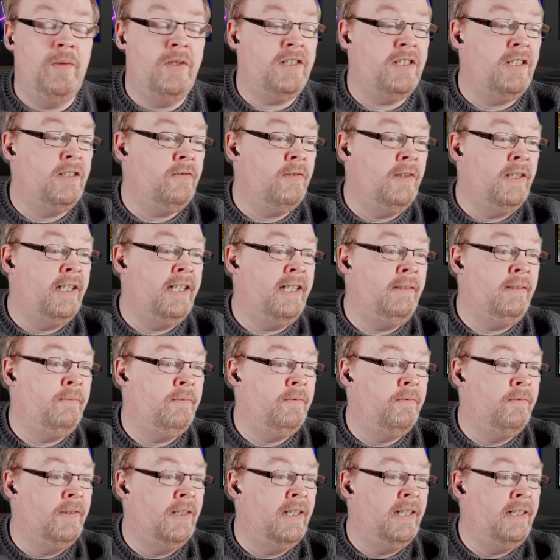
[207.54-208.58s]
really,
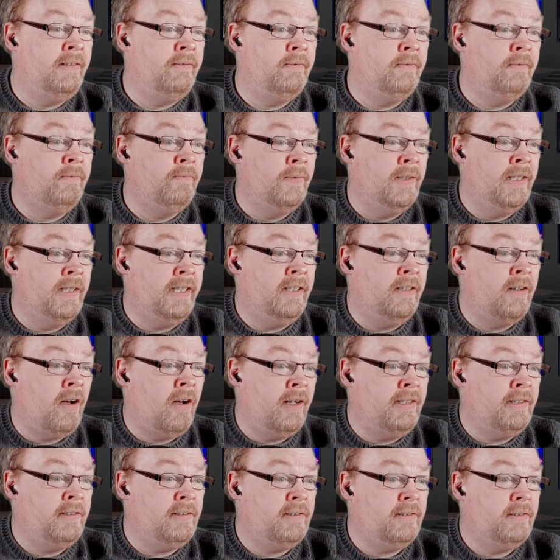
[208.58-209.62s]
really, really
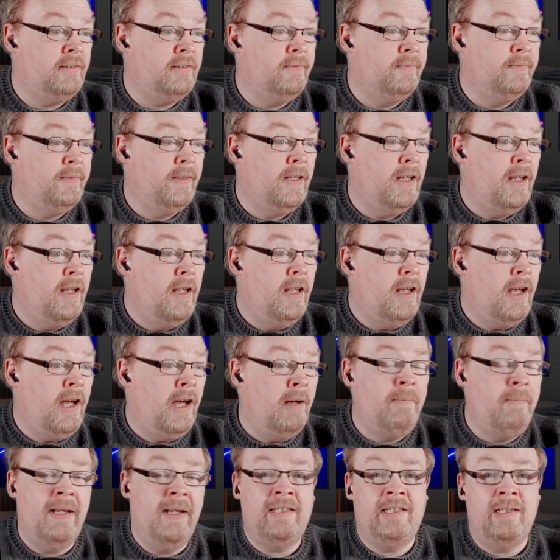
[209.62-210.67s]
nice. That
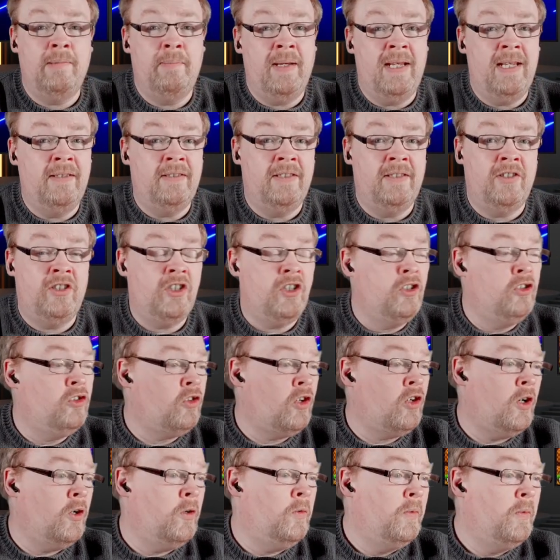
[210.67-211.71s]
makes it a bit easier to
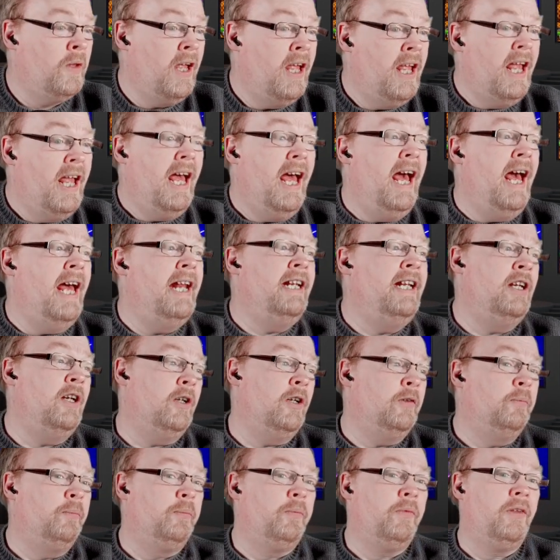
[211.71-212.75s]
control. Anywho,
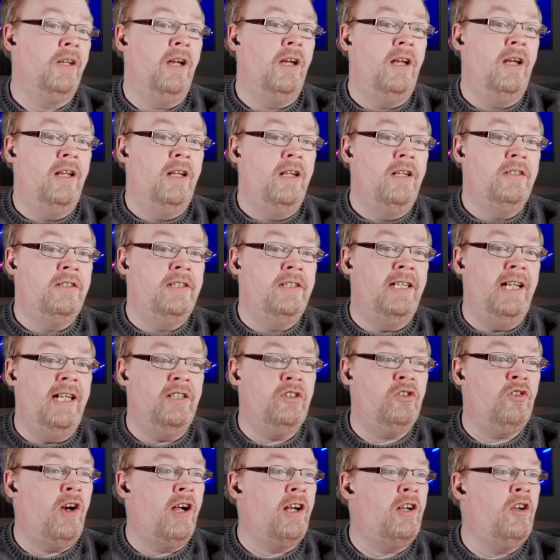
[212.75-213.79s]
so let's
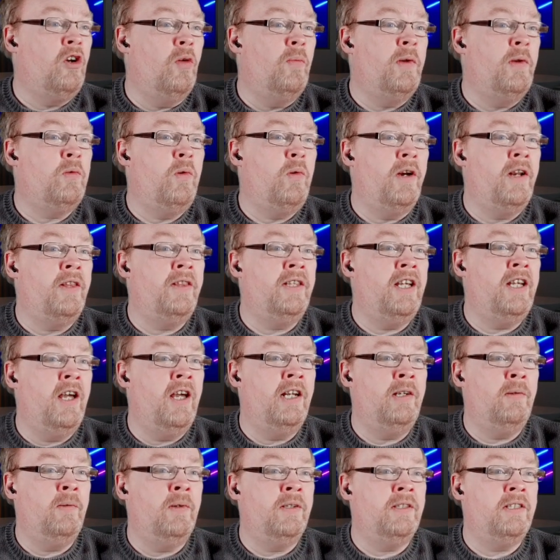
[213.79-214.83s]
crack on with one of the early
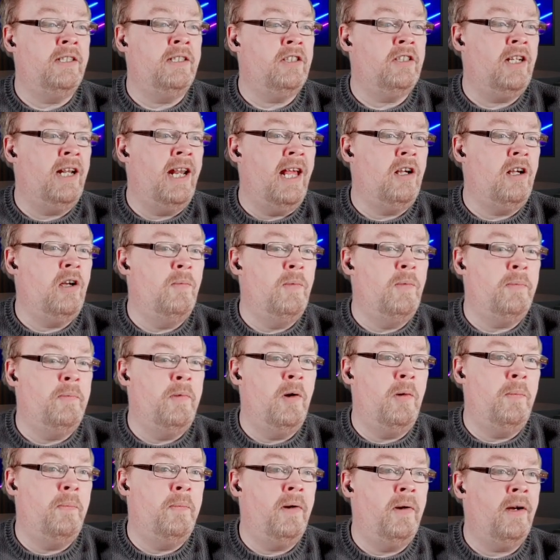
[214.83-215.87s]
ones. Let's crack on with
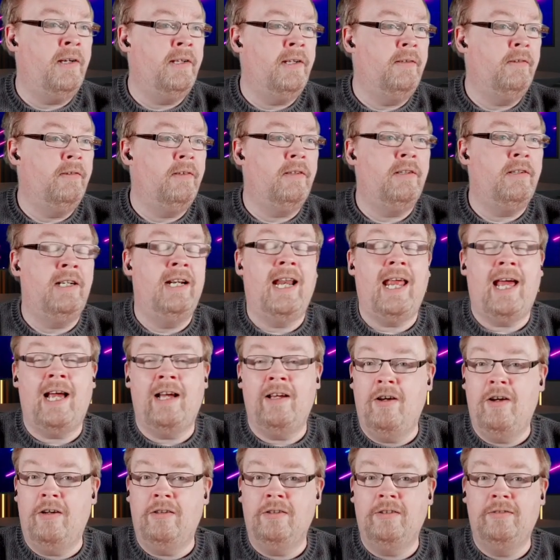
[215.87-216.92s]
Popeye. Crack
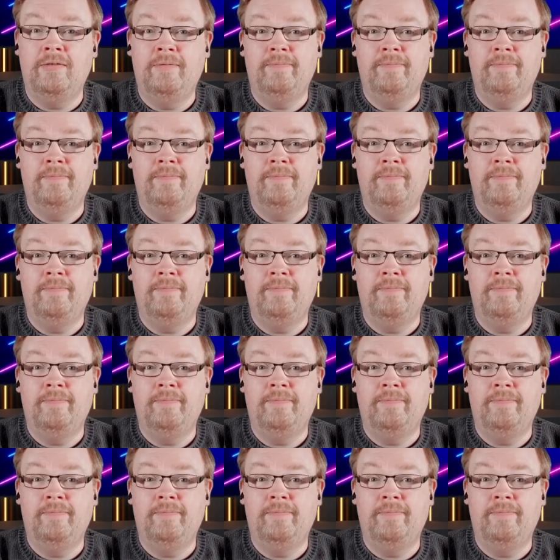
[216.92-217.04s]
on.